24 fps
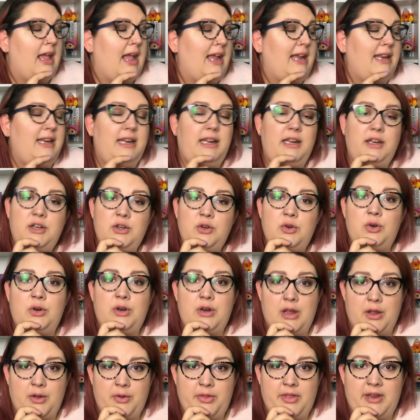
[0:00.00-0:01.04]
I need you to
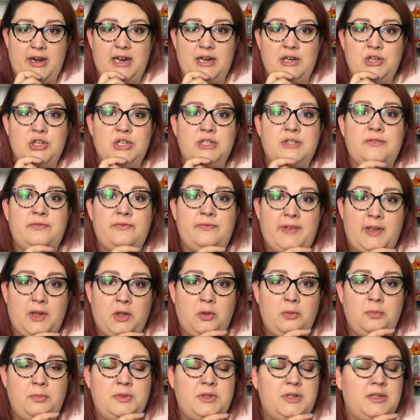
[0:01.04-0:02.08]
know that I just
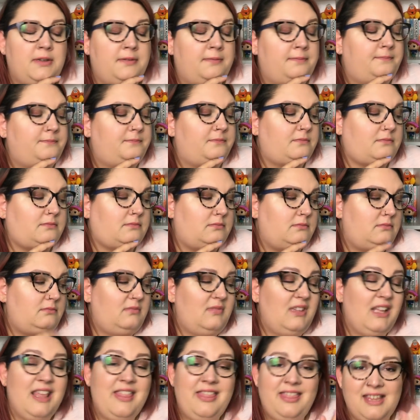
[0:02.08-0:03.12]
filmed
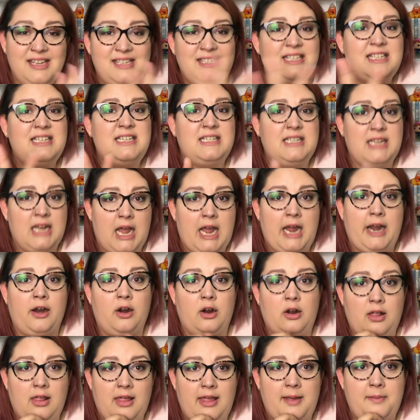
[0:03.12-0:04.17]
this
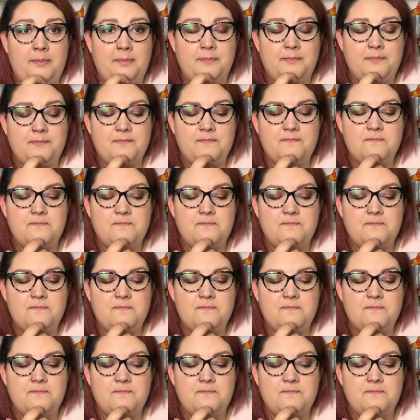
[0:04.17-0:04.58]
entire clip